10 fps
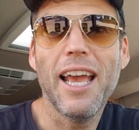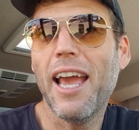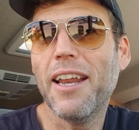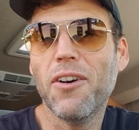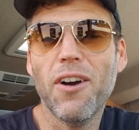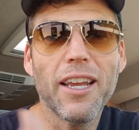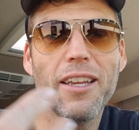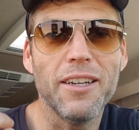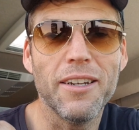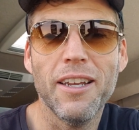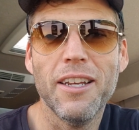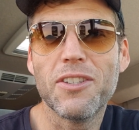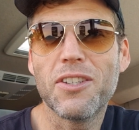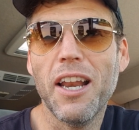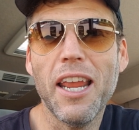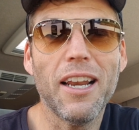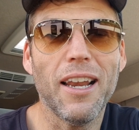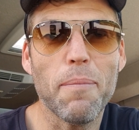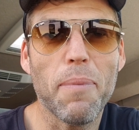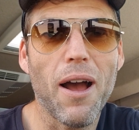and I can
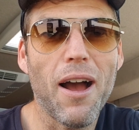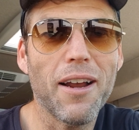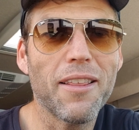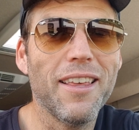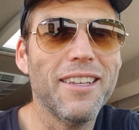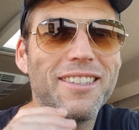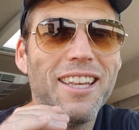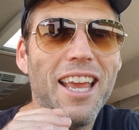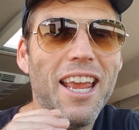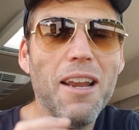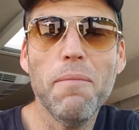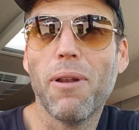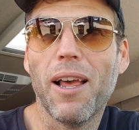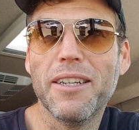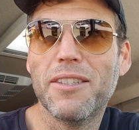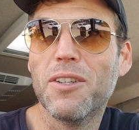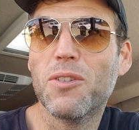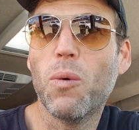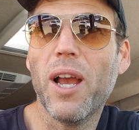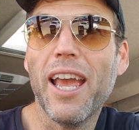sneakily park this in
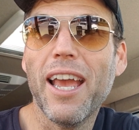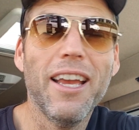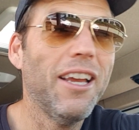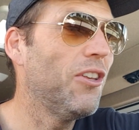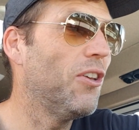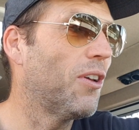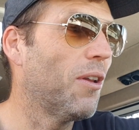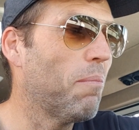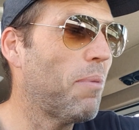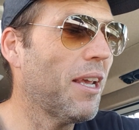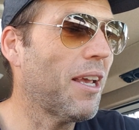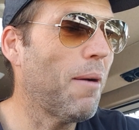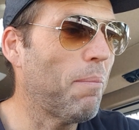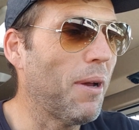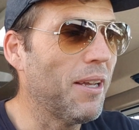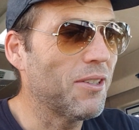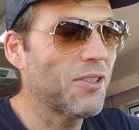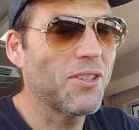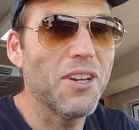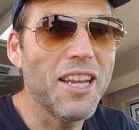places where you can pick up a
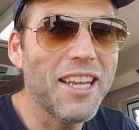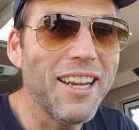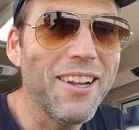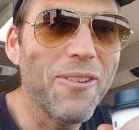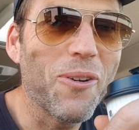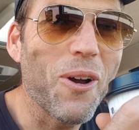sneaky little